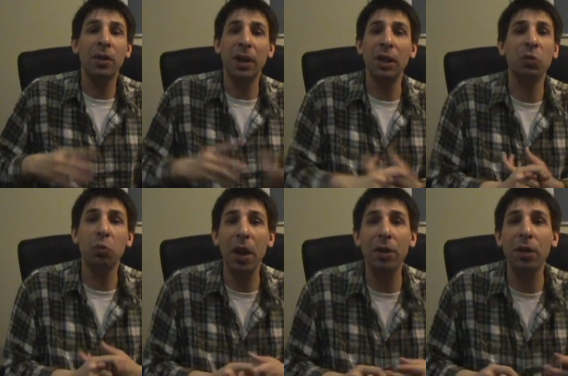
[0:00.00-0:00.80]
this
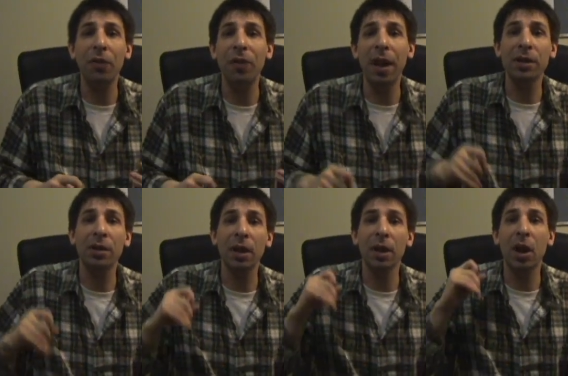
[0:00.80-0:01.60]
weather effect is
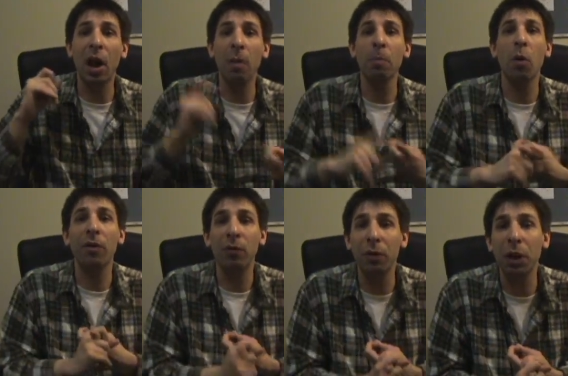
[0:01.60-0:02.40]
going to come more
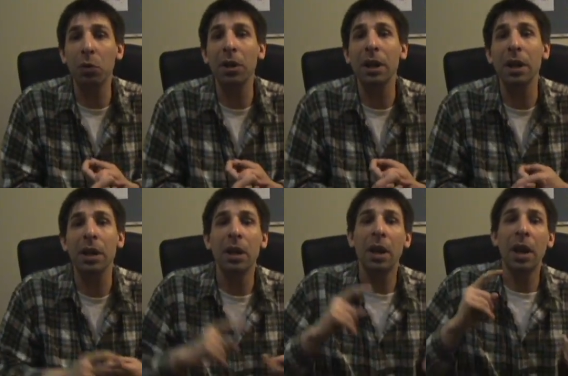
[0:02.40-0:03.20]
frequently
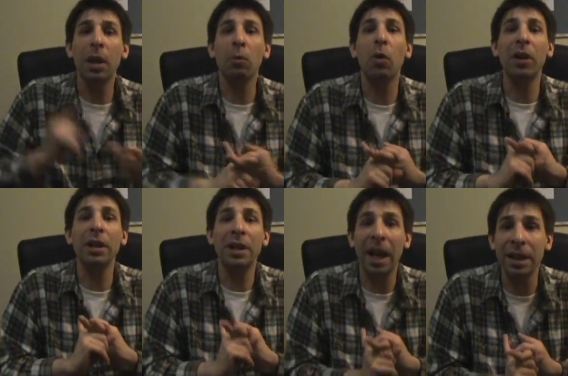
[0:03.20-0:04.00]
and more
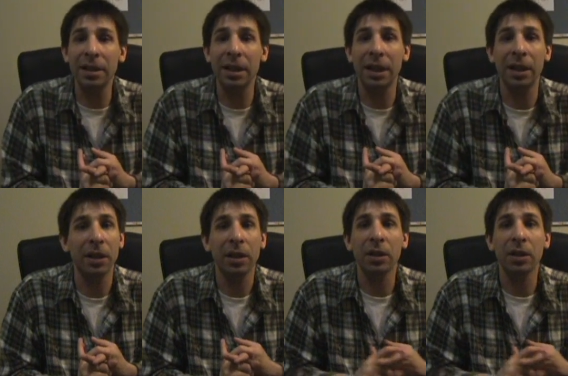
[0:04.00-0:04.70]
intensity.